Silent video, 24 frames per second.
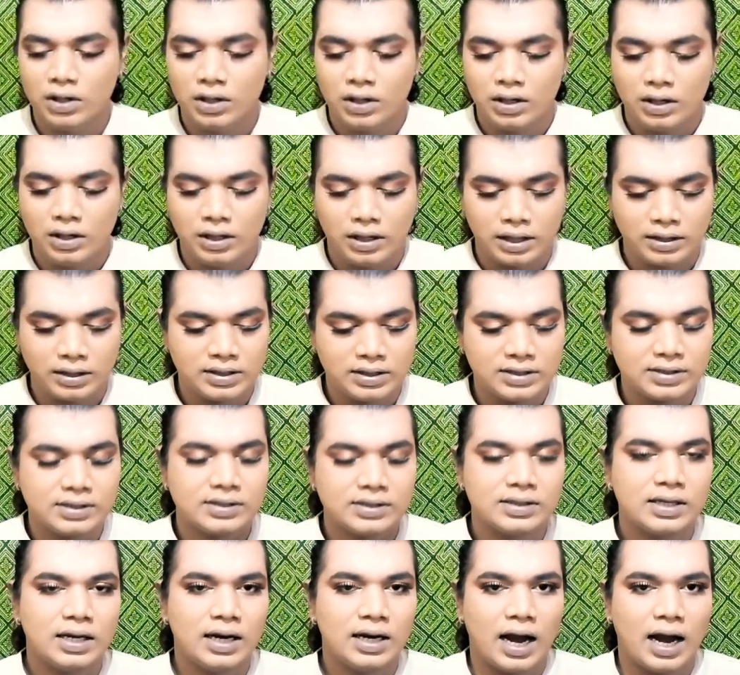like this is
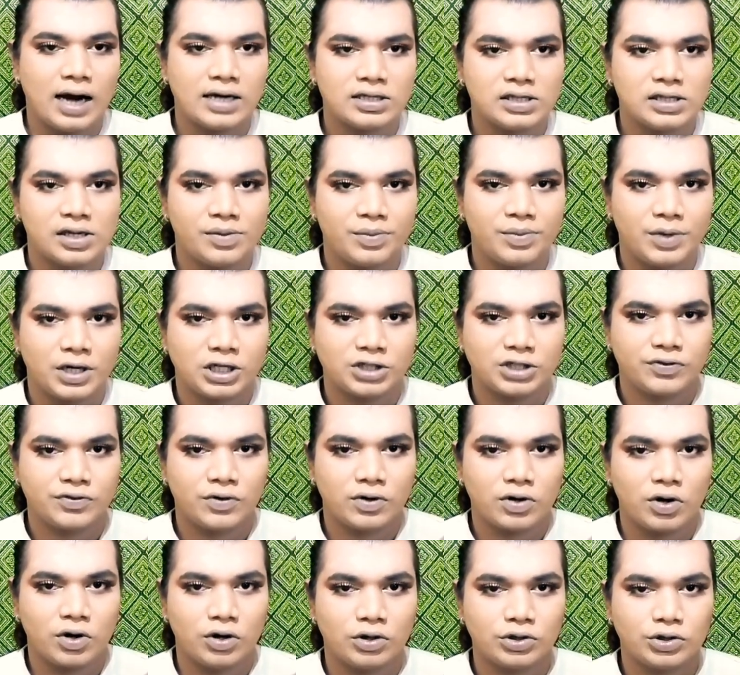a larger brush for
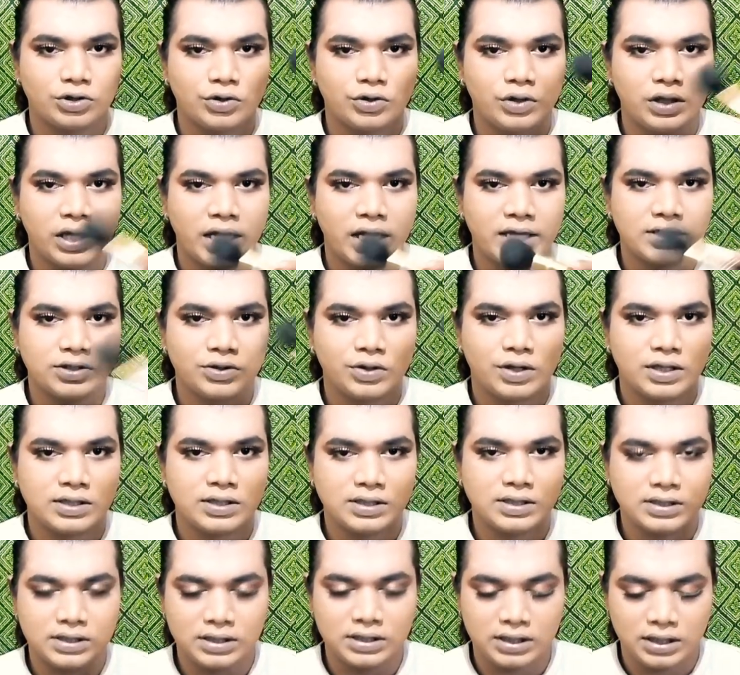contouring, as you can
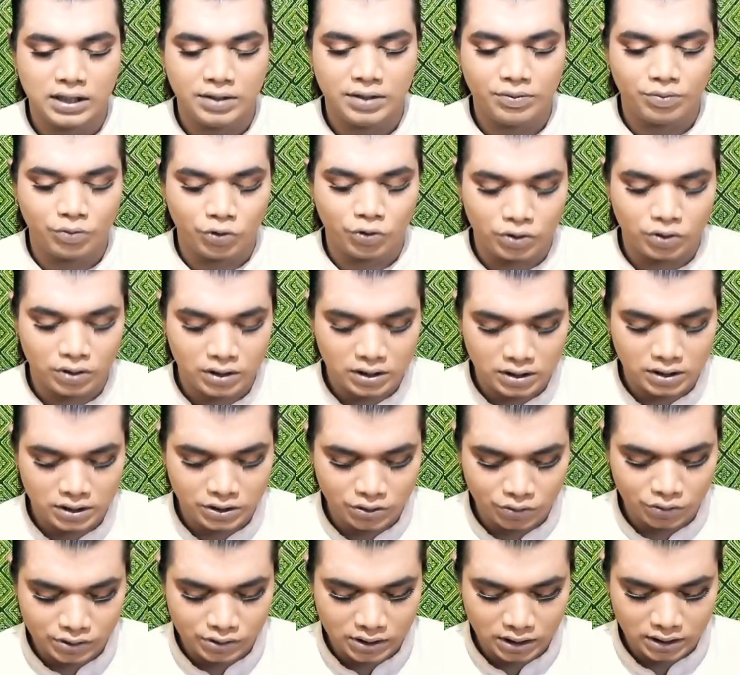see. More than
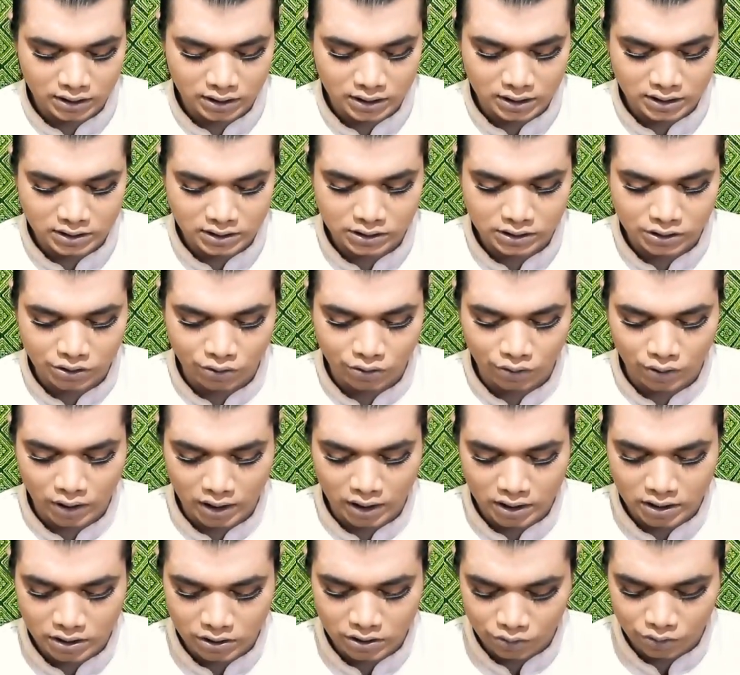using this, you can
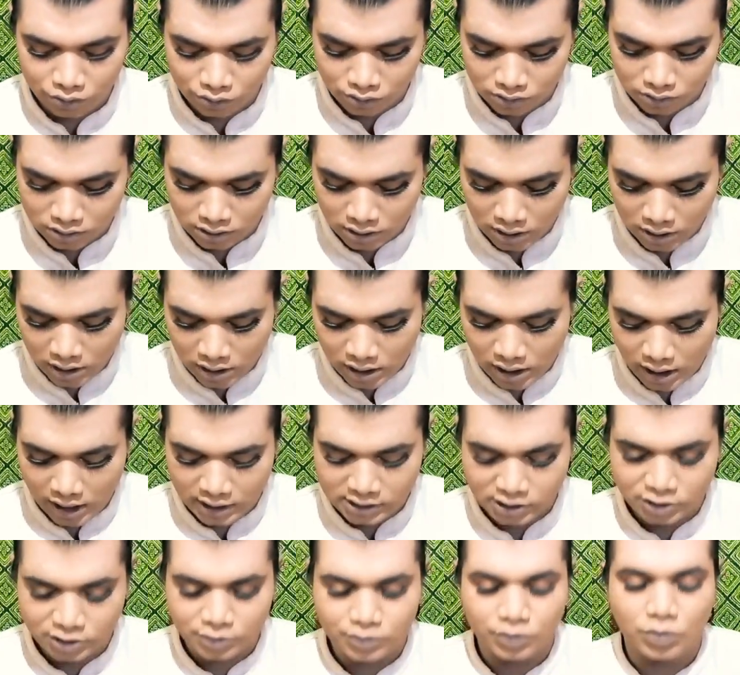use a
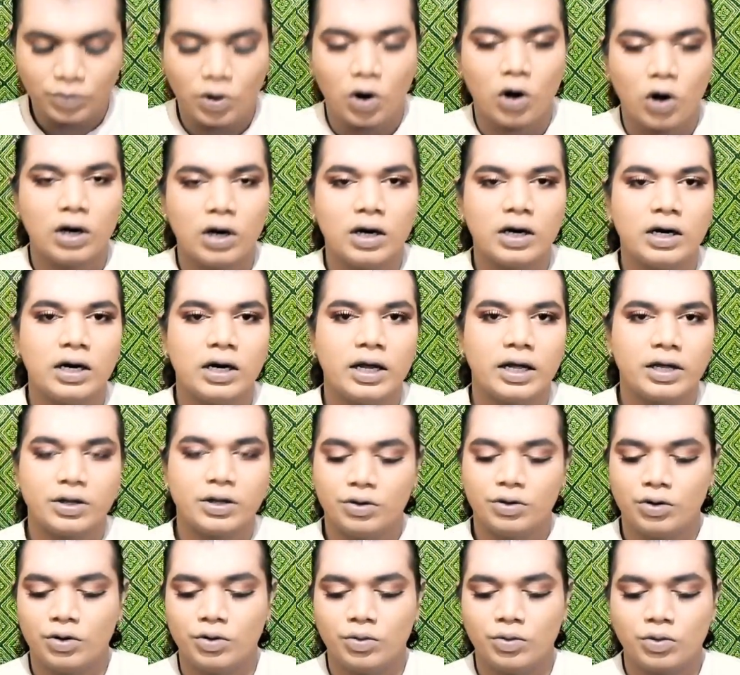smaller, like
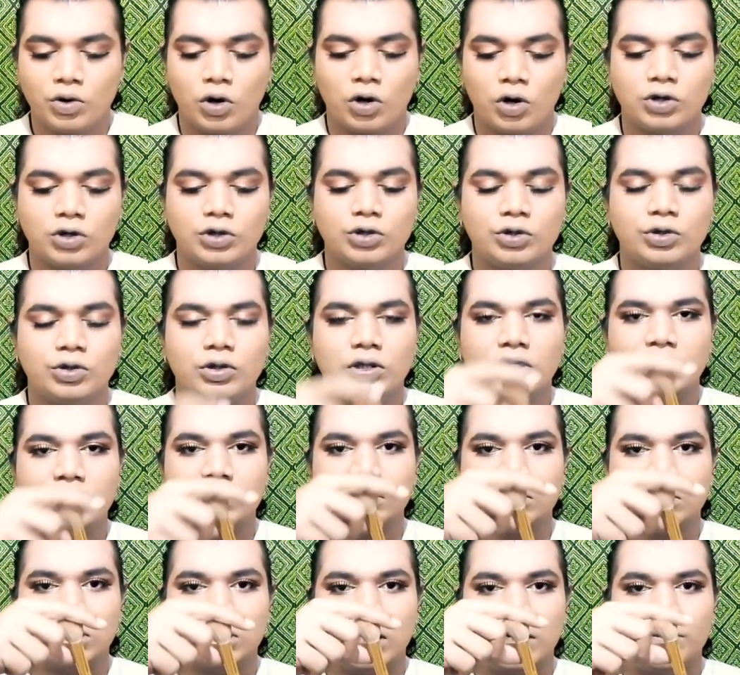contour
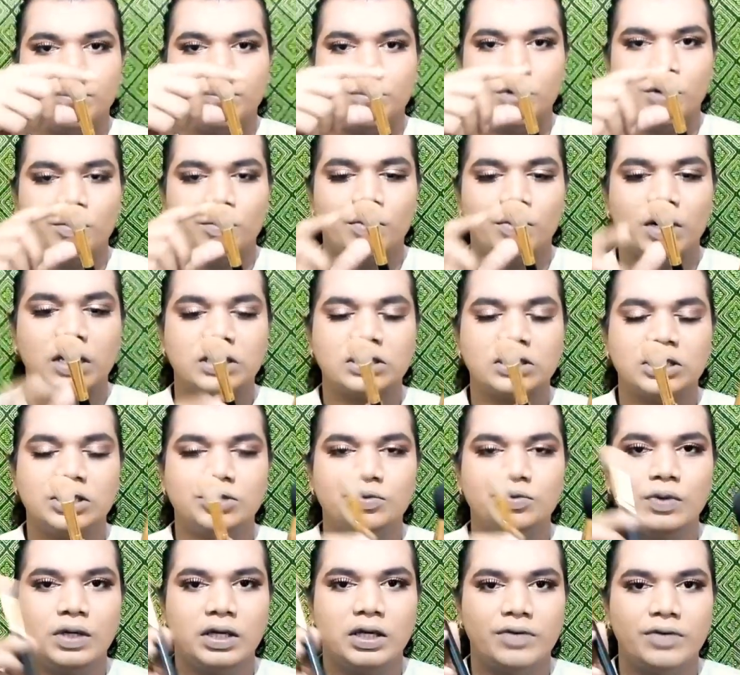shaped brush. It
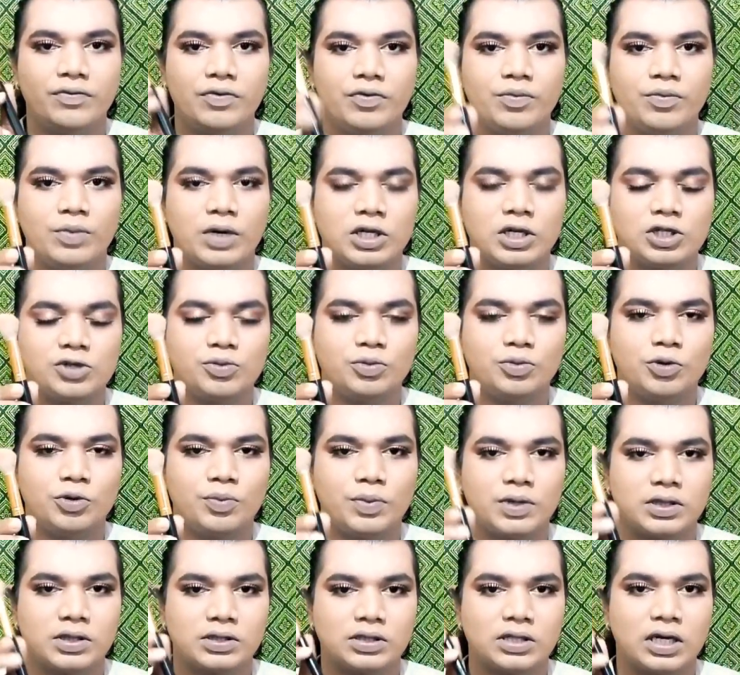will give you much more
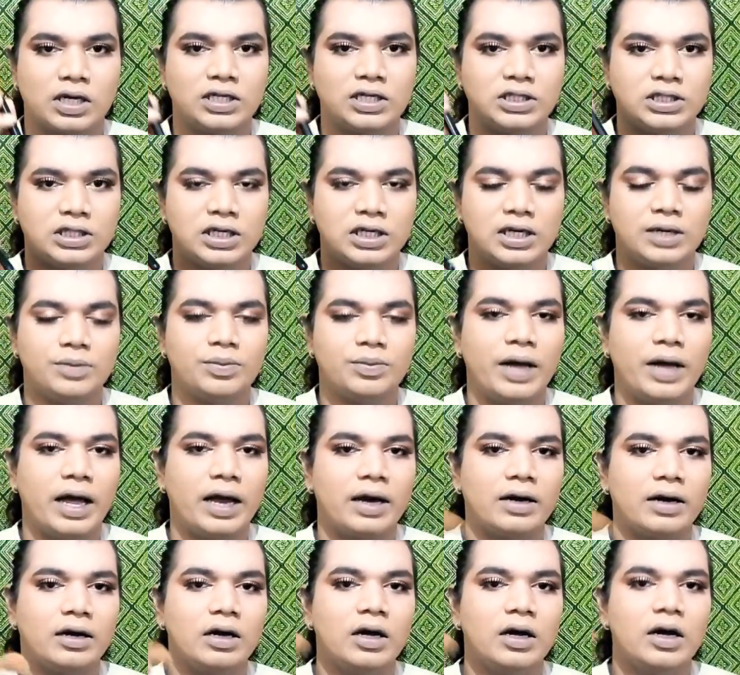precise shape
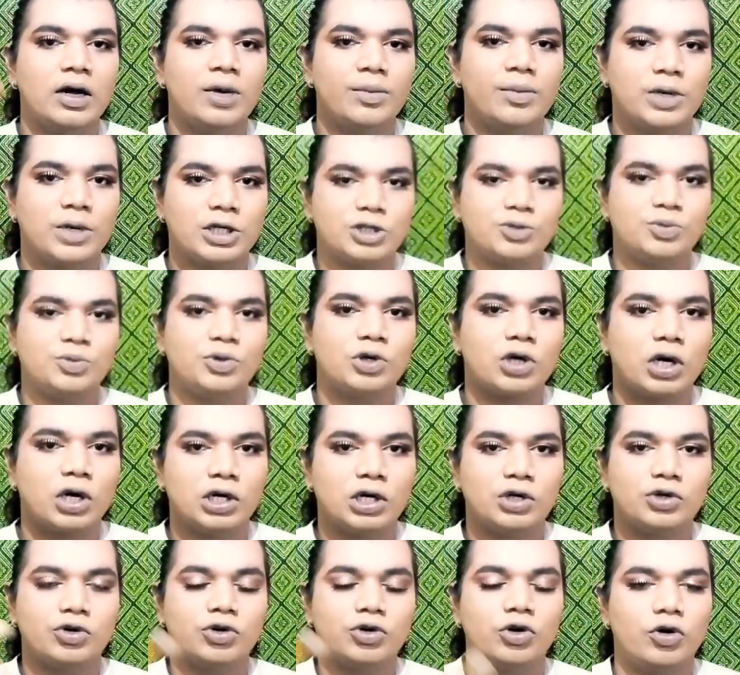and much more
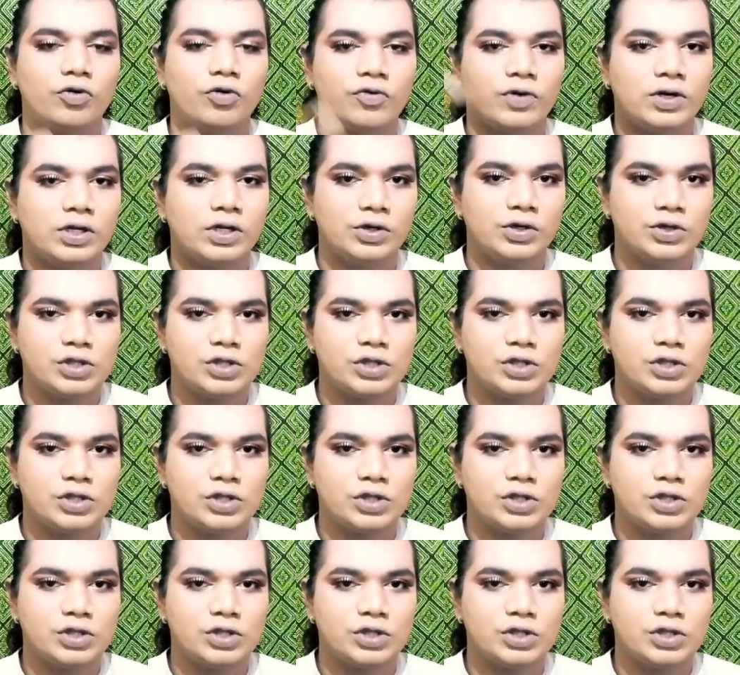control over your